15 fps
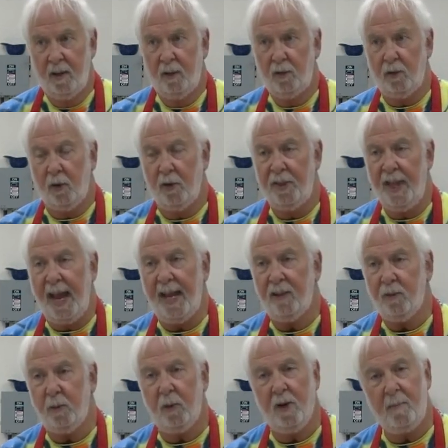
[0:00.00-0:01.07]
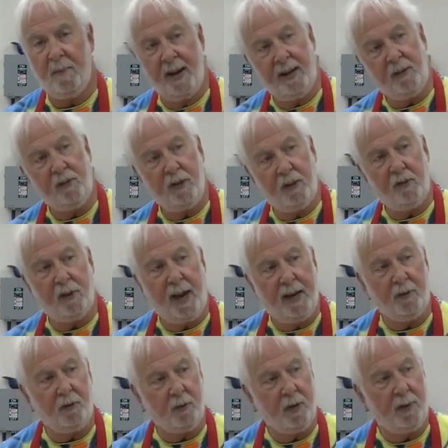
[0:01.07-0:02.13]
So that's what makes this
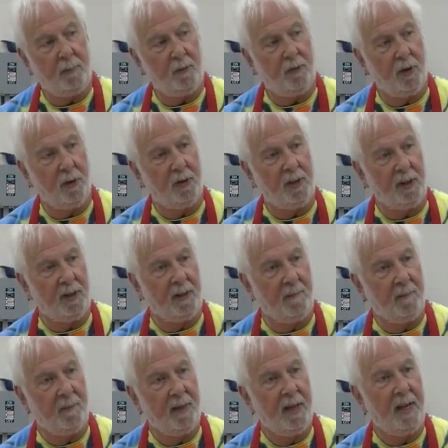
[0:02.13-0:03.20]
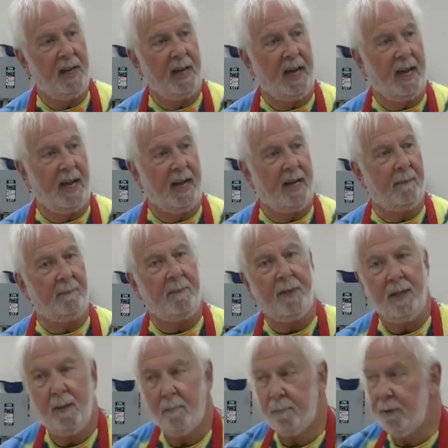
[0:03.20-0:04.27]
ice cream so good. Uh,
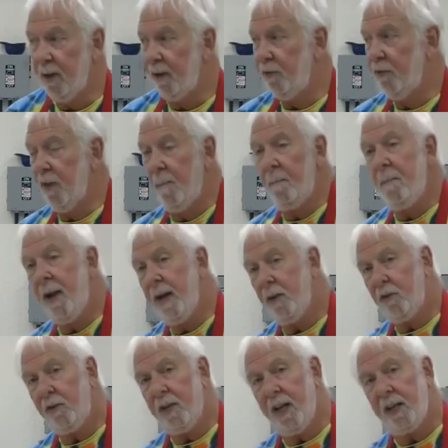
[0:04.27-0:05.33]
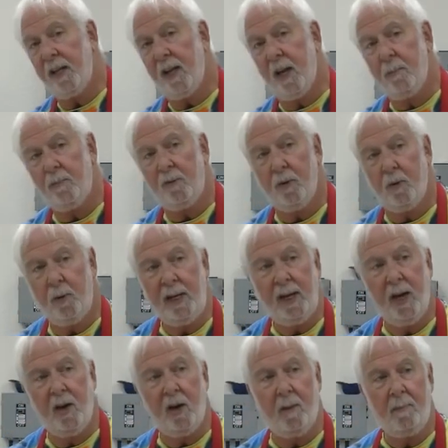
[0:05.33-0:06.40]
plus the mix that comes from, we
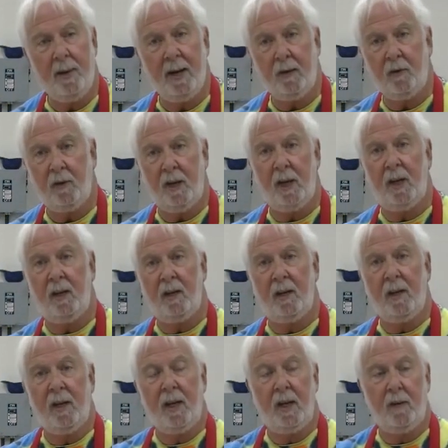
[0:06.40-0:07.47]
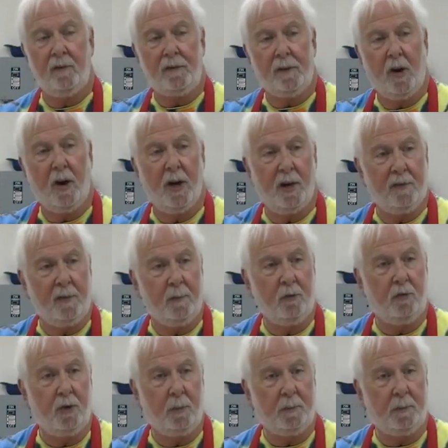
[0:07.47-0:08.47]
get our mix in, in Florida from two